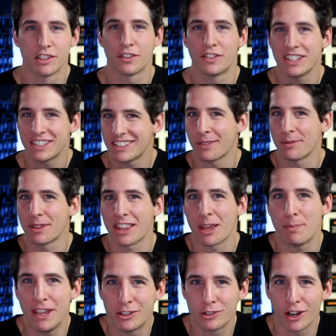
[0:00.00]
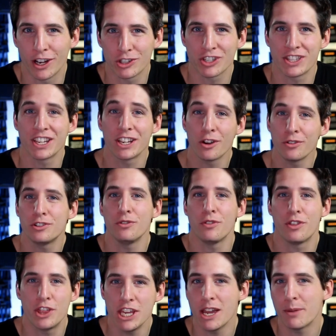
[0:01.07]
So if this is something that piques your interest, then go
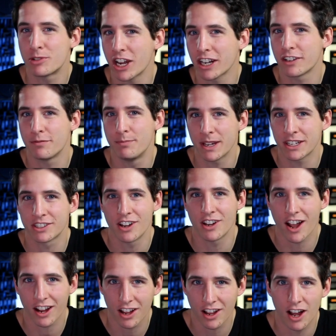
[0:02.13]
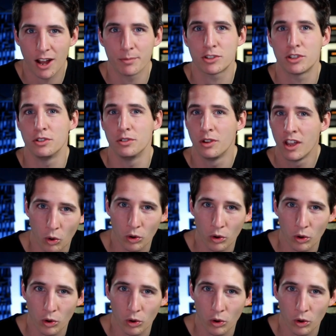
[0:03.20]
to theobjectivemix.com to